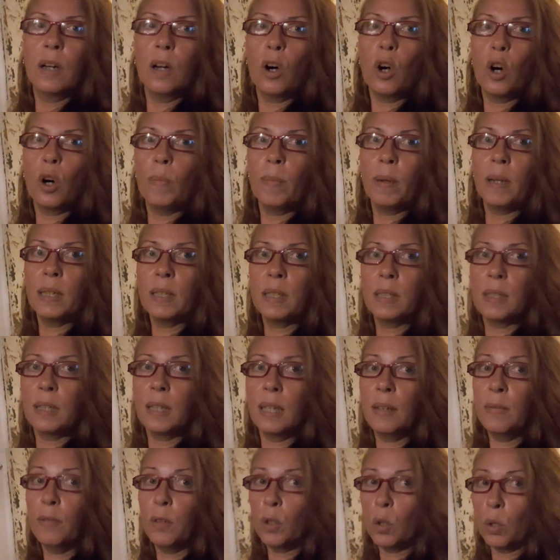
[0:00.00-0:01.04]
harmless
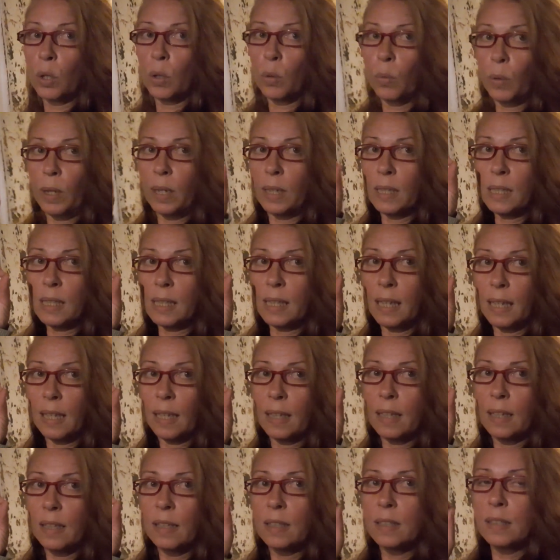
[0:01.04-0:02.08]
even though it will
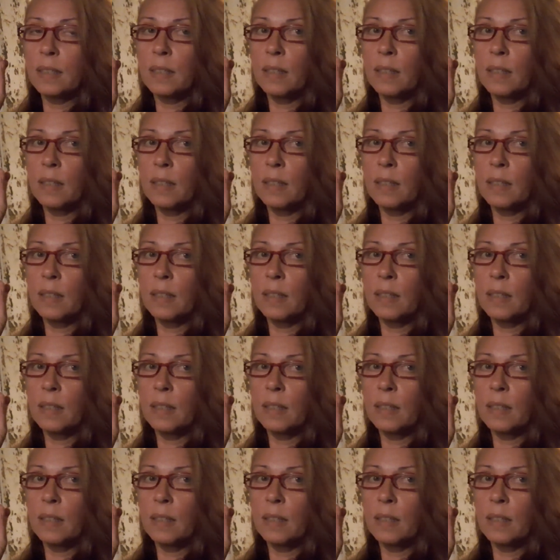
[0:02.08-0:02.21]
sting